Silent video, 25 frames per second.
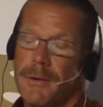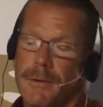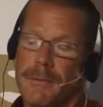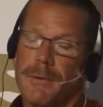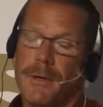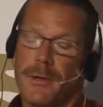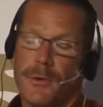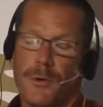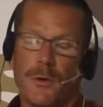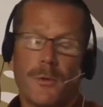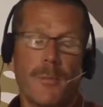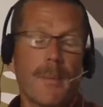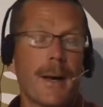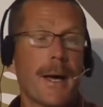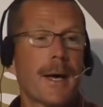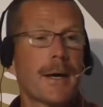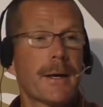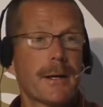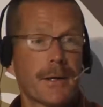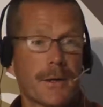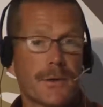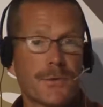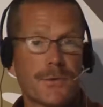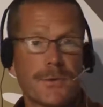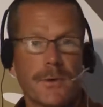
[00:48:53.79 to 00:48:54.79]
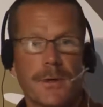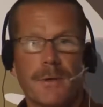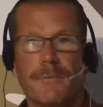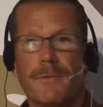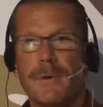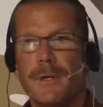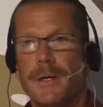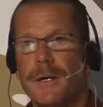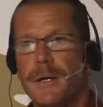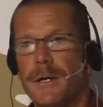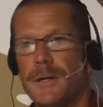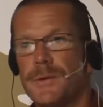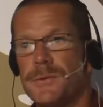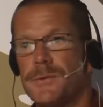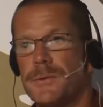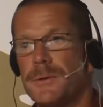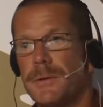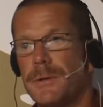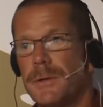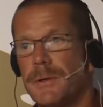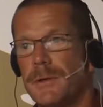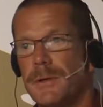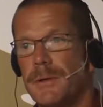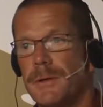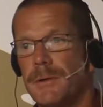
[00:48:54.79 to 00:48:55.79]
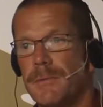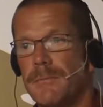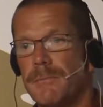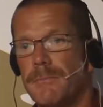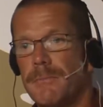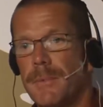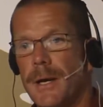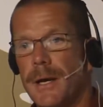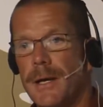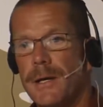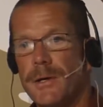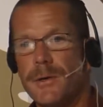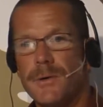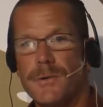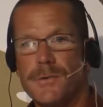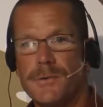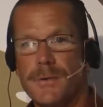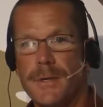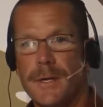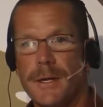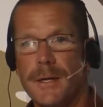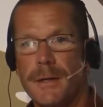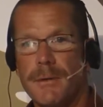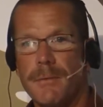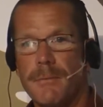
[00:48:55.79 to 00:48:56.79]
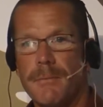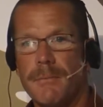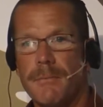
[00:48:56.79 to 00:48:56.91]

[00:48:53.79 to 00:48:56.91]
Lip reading: a dramatic shift, I guess, in acres that